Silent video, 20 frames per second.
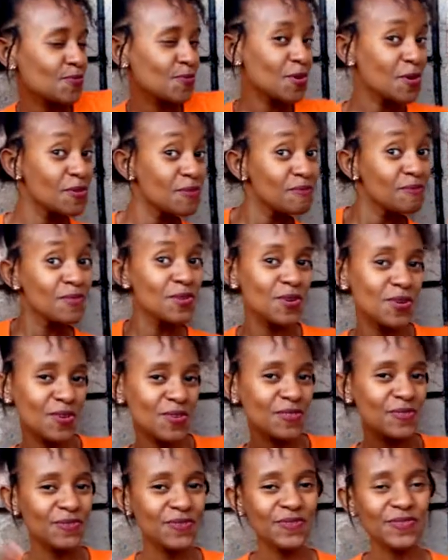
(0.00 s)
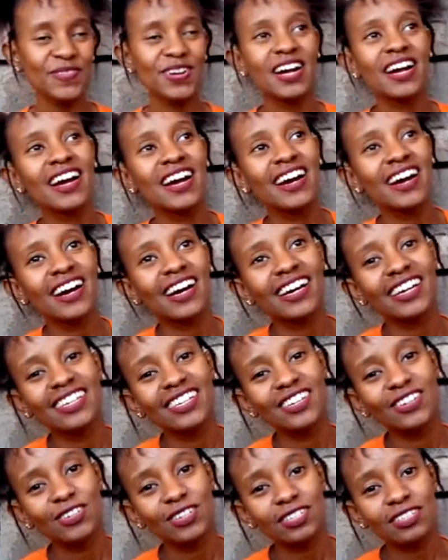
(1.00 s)
Woohoo! I
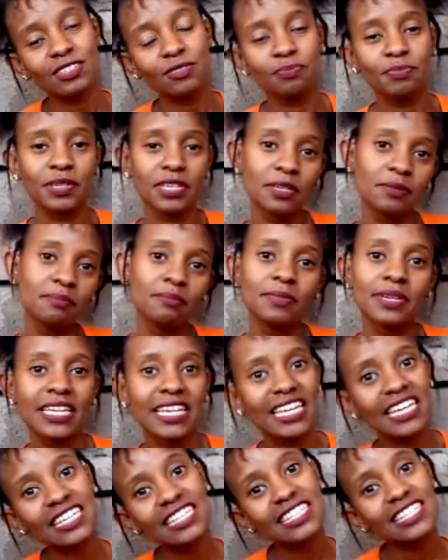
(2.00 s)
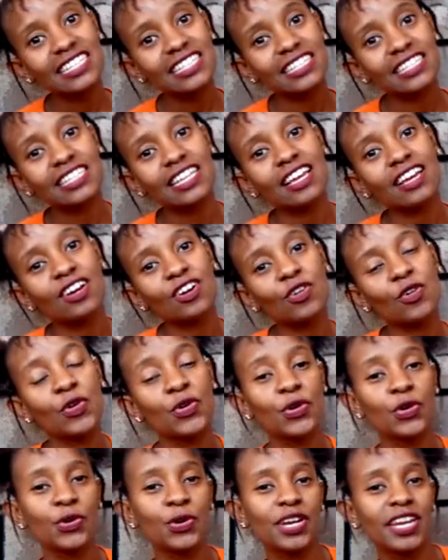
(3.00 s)
know it's been a minute.
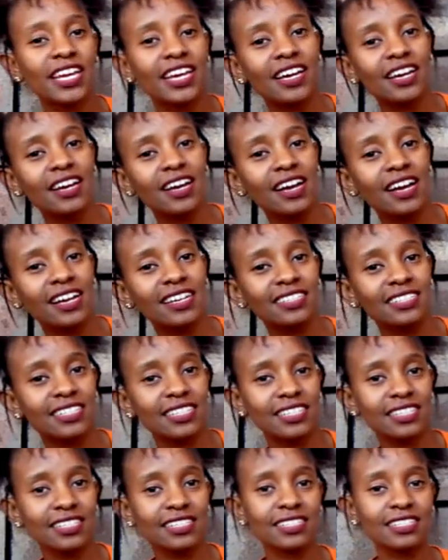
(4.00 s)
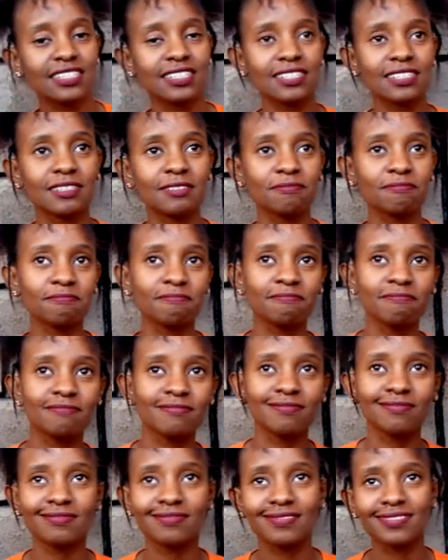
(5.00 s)
Corona has us
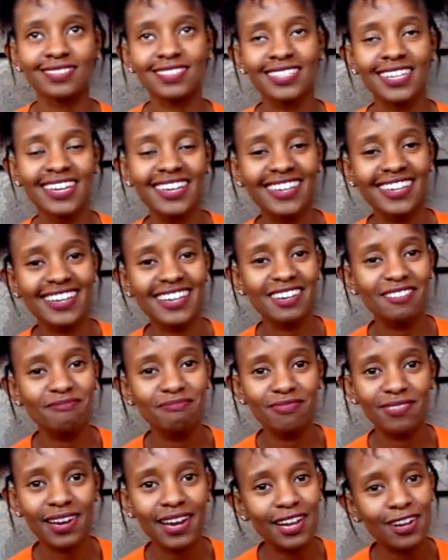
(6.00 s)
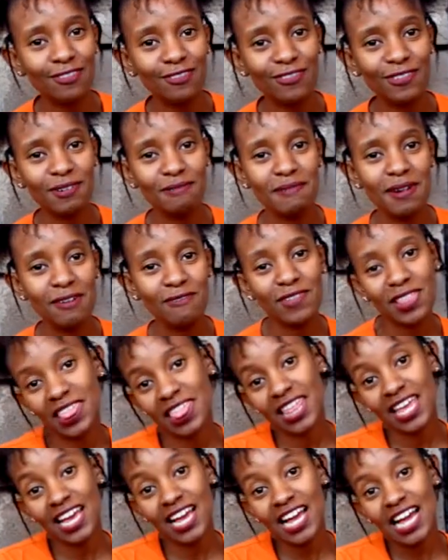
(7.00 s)
taking a break from
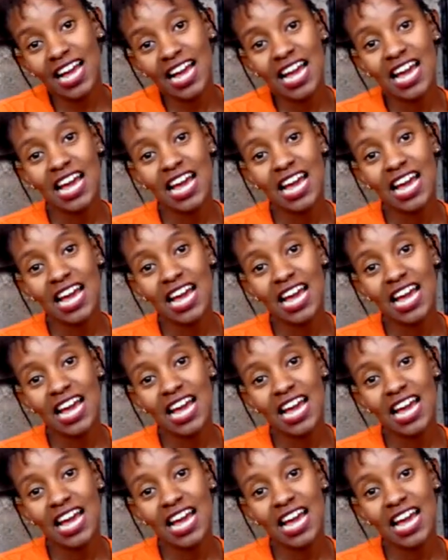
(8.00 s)
everything.